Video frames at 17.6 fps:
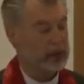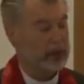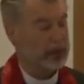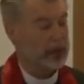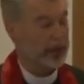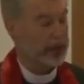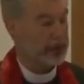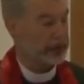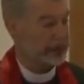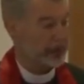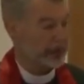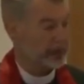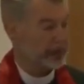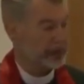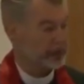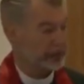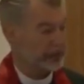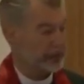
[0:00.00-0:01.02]
And I can
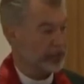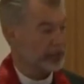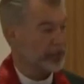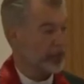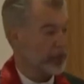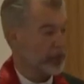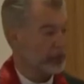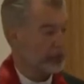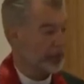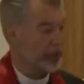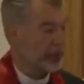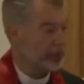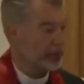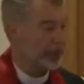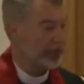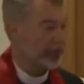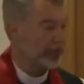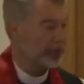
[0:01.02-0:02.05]
think of a few more
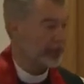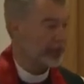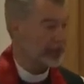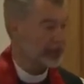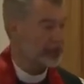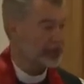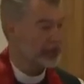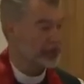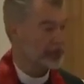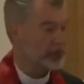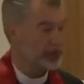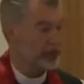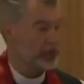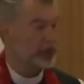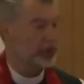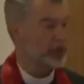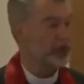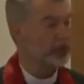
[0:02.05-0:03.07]
appropriate things to
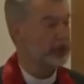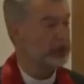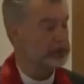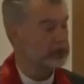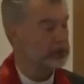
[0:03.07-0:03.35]
do